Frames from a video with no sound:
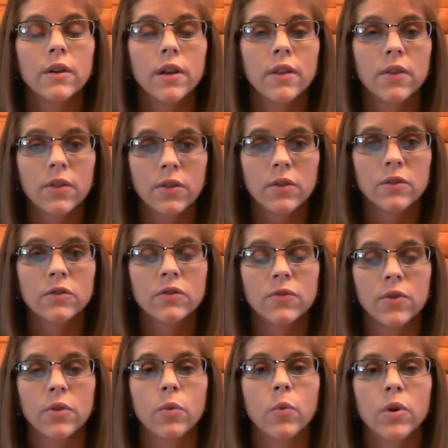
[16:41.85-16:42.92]
and thirst
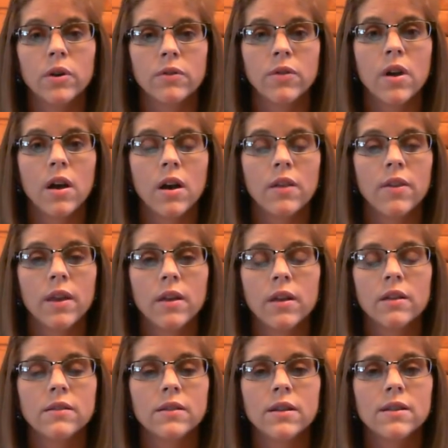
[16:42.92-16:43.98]
for the Word of God.
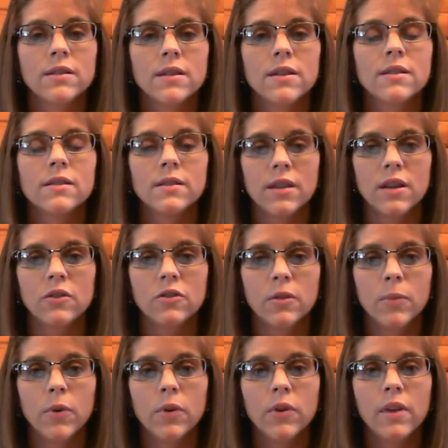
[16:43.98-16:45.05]
It's
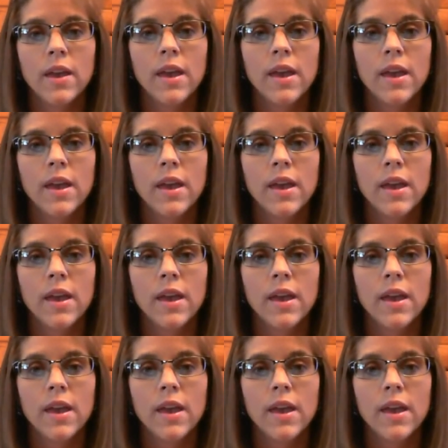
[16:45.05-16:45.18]
insatiable.